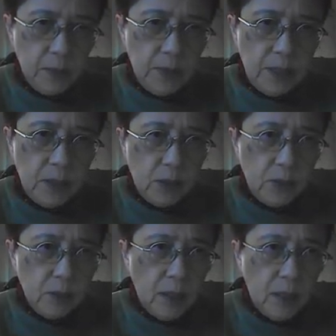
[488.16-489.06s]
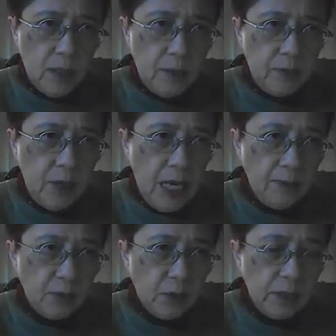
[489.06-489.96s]
we need to, for
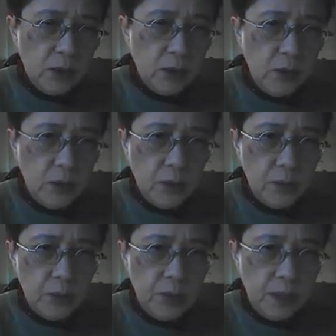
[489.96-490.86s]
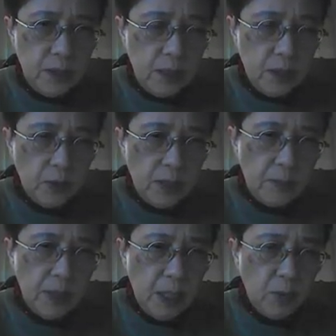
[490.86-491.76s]
F22, we need to
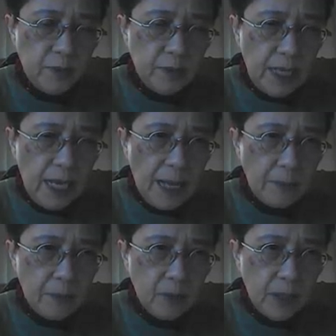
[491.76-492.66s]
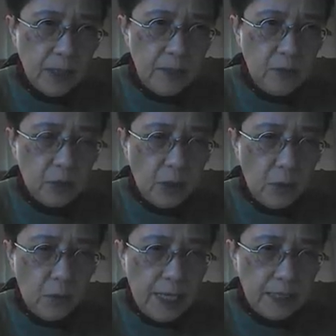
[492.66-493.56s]
compare with the cap, okay, for the
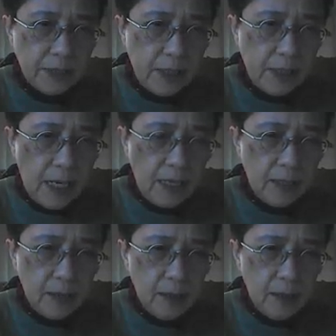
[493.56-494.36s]
OASDI.